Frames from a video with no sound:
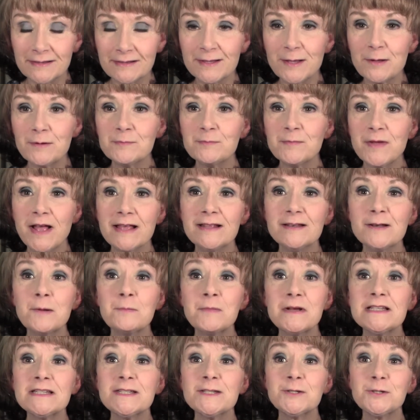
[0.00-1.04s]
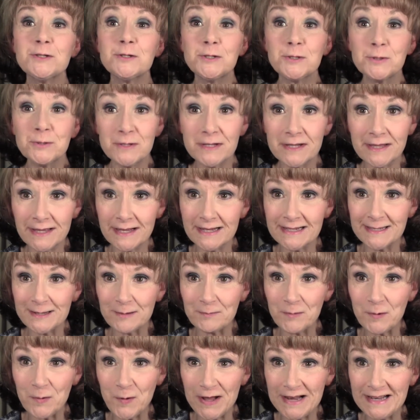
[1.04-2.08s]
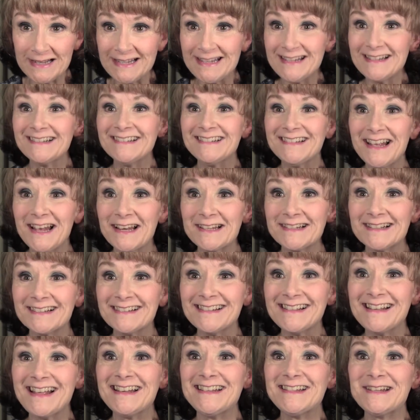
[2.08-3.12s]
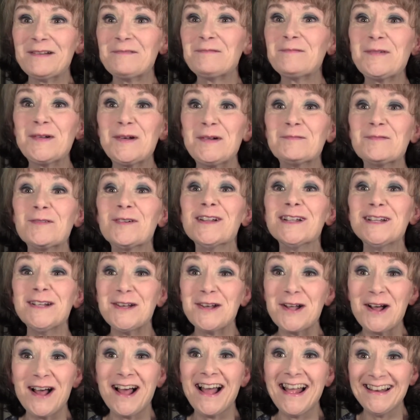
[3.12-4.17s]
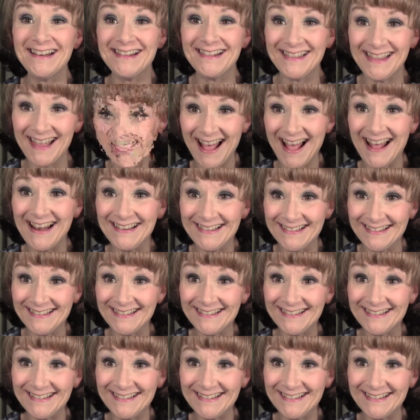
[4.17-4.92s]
though I know my sister Julie thinks I'm quite technically adept, but I'm really not that